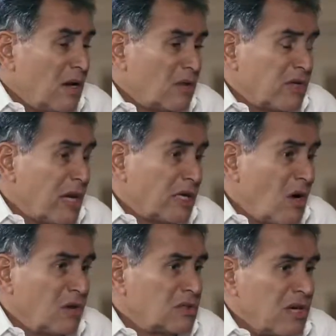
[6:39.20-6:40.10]
not real
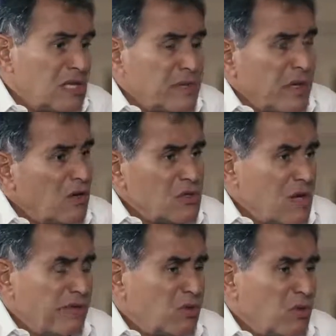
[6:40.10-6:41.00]
contracts because you
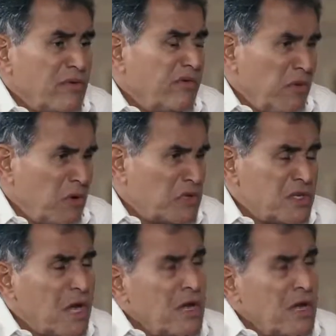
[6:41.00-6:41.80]
have to enforce